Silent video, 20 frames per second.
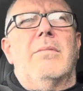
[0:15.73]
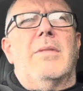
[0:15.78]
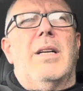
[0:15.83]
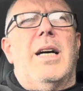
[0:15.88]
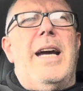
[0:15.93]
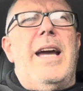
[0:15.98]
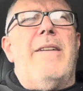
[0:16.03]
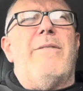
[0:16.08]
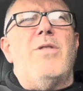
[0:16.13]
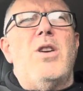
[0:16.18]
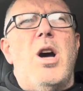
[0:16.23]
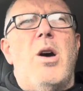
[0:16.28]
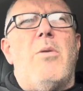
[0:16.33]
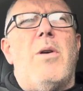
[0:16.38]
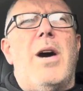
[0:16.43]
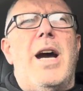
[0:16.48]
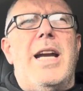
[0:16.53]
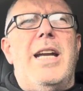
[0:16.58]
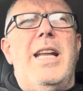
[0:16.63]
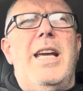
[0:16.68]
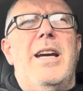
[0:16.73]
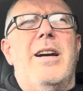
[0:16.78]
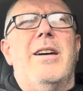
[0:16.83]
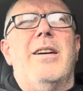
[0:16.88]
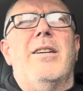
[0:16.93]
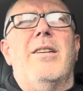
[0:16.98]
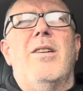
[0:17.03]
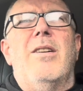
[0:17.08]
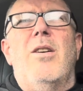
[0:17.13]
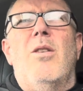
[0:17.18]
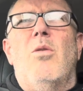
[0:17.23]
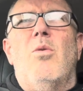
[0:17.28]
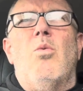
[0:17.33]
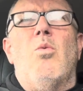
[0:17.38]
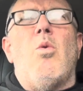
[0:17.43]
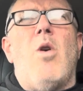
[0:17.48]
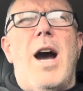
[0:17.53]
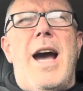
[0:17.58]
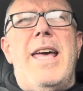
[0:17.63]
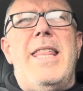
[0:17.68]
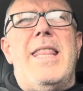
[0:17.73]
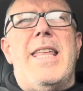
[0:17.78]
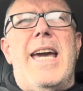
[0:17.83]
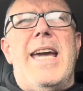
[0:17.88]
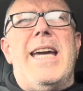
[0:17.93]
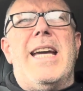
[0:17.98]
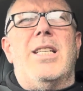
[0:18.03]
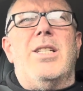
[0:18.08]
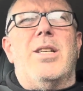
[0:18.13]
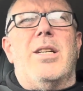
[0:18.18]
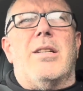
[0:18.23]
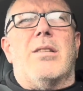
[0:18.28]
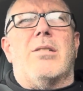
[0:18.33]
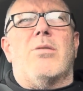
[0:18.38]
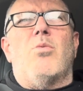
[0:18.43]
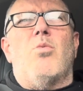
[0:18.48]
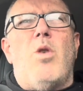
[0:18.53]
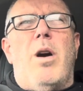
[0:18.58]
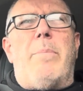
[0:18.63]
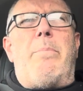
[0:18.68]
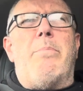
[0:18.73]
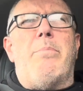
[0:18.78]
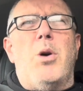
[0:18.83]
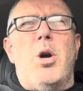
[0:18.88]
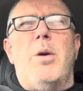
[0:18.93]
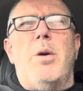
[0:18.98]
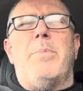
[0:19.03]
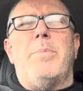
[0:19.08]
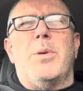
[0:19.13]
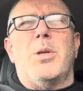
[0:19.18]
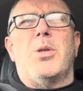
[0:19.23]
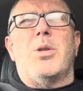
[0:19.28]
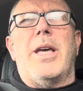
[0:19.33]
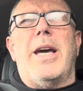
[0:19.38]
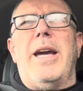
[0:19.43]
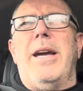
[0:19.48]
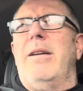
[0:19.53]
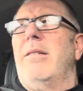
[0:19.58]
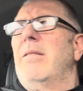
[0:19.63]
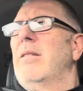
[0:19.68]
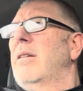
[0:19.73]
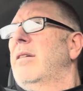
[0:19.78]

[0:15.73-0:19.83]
I have no idea why they exist, what purpose they